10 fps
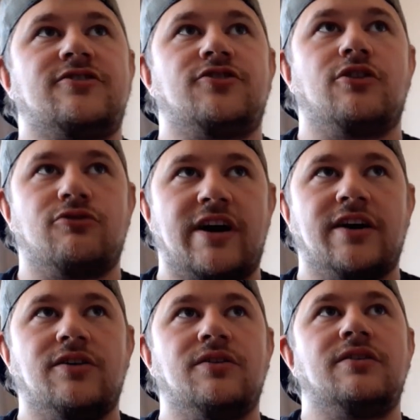stock
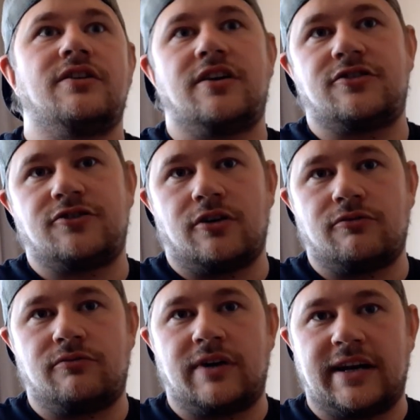rail, stock
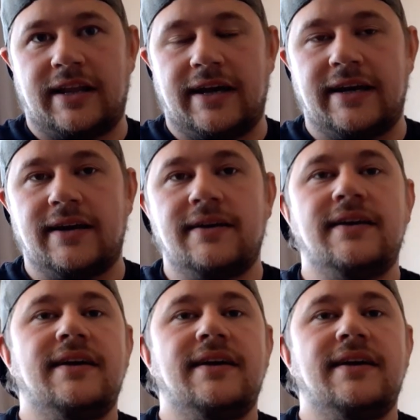regulator.